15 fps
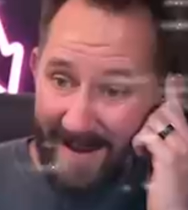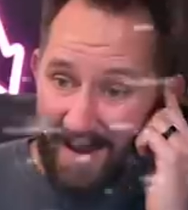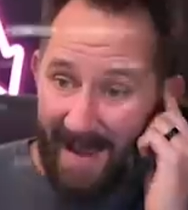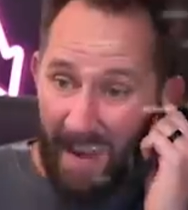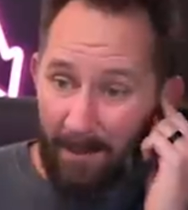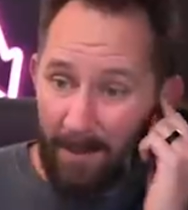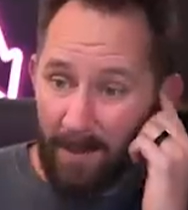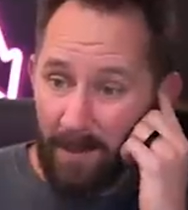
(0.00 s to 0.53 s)

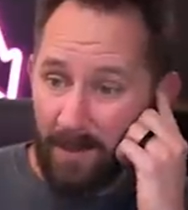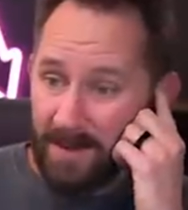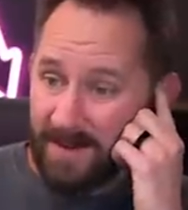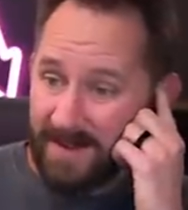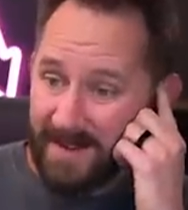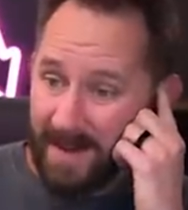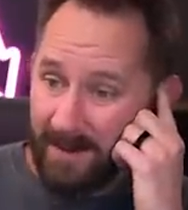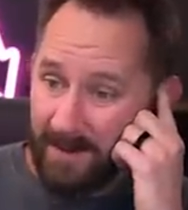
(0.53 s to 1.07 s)
Apple or
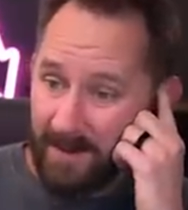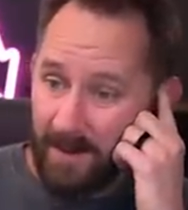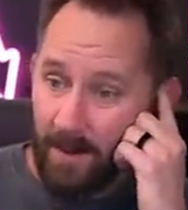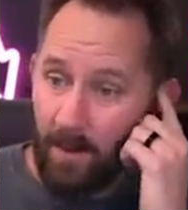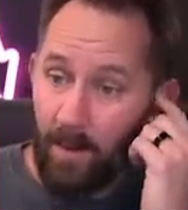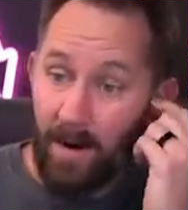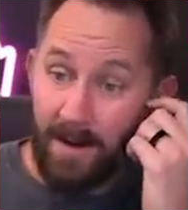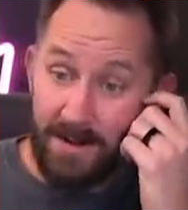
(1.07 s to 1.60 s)

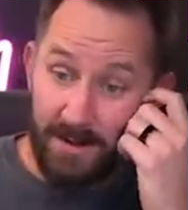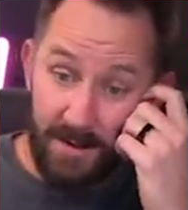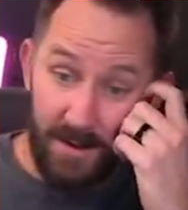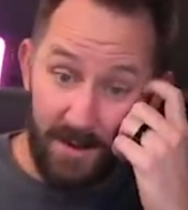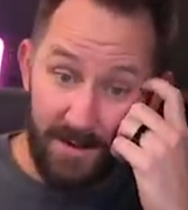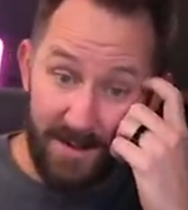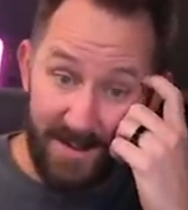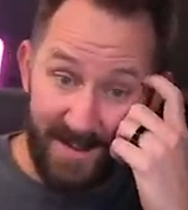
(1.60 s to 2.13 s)
Samsung watch
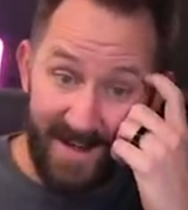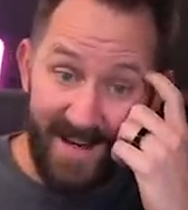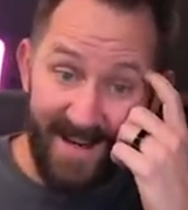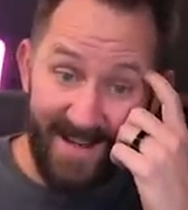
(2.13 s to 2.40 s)
charging.